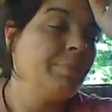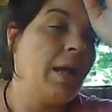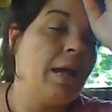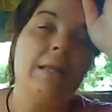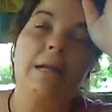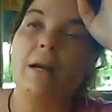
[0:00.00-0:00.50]

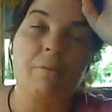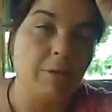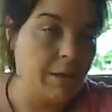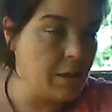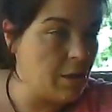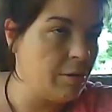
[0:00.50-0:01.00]
And then I
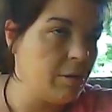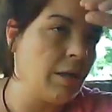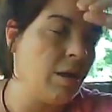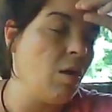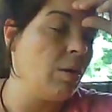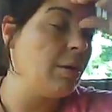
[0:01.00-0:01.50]
restart
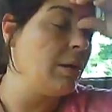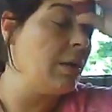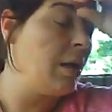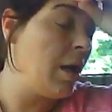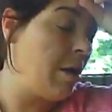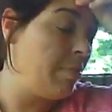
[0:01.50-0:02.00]

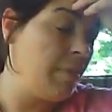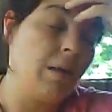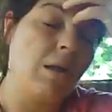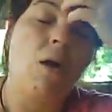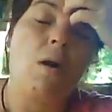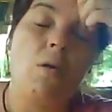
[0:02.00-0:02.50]

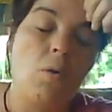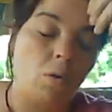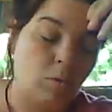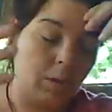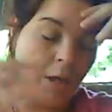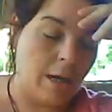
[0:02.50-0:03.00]
the
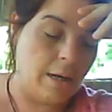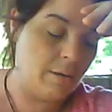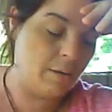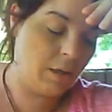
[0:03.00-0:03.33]
whole gut